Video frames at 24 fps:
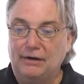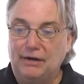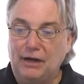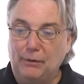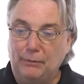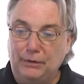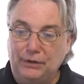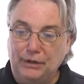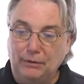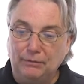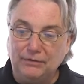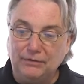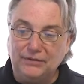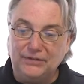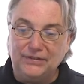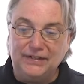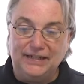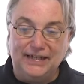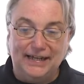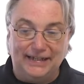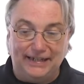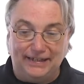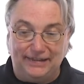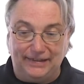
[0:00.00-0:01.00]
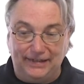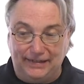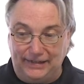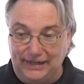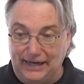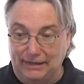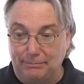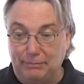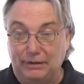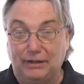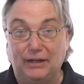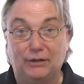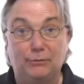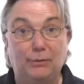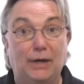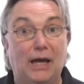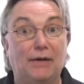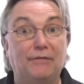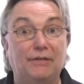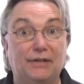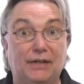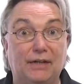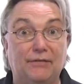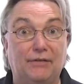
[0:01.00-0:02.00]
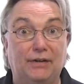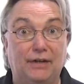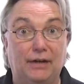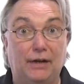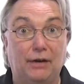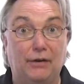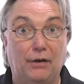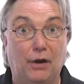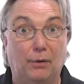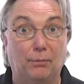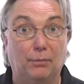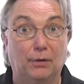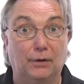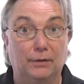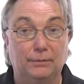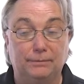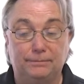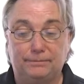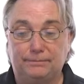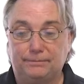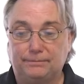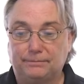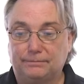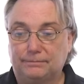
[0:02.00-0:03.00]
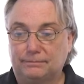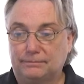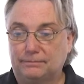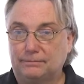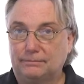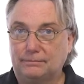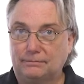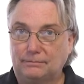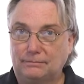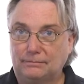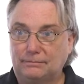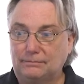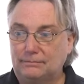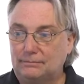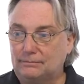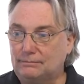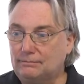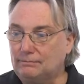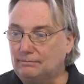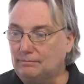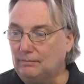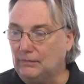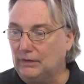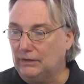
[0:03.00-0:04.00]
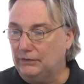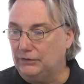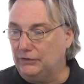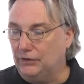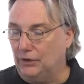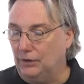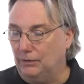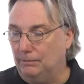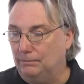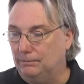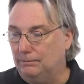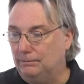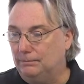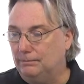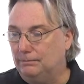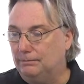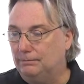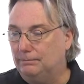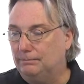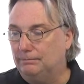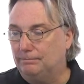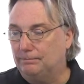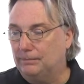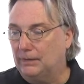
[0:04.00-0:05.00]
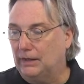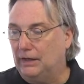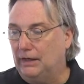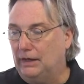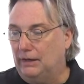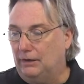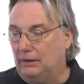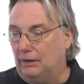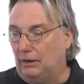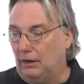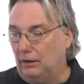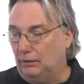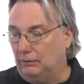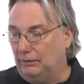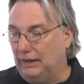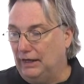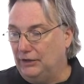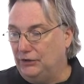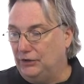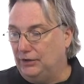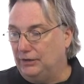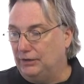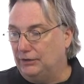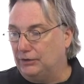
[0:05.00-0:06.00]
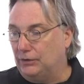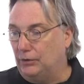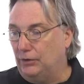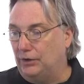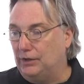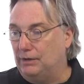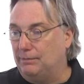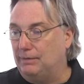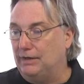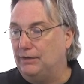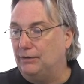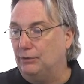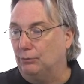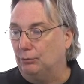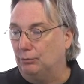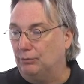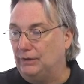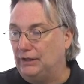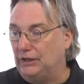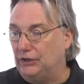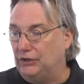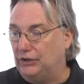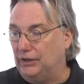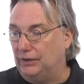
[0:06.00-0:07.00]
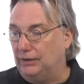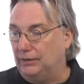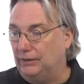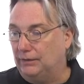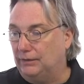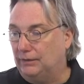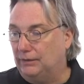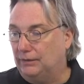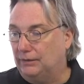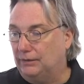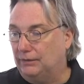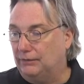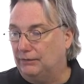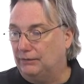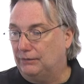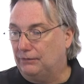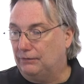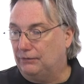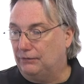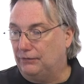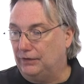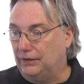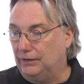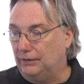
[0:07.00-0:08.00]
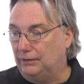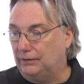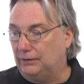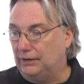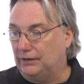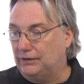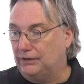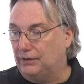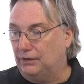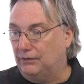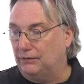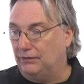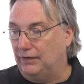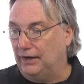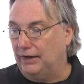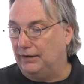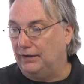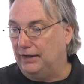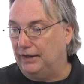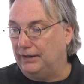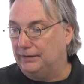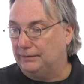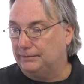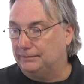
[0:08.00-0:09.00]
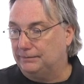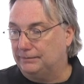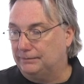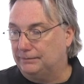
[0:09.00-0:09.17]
Now we don't see anything yet because we haven't given it a number. So our legend is going to be the region field. Let's go find that.